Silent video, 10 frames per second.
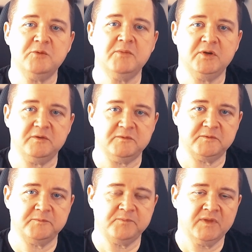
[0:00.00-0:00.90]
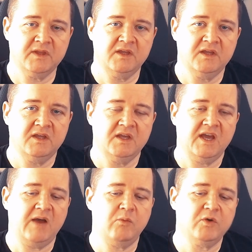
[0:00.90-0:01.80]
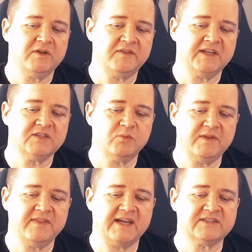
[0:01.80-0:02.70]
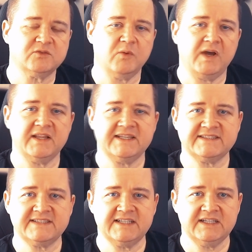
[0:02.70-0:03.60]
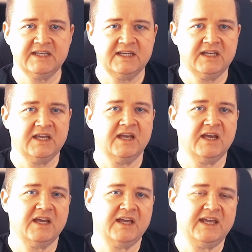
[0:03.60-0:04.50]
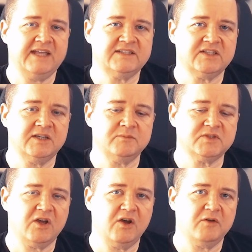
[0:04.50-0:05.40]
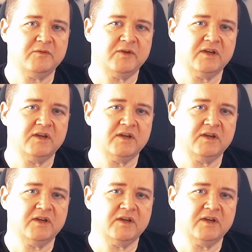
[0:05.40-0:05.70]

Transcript: you move. And one of the things with that as well is that in terms of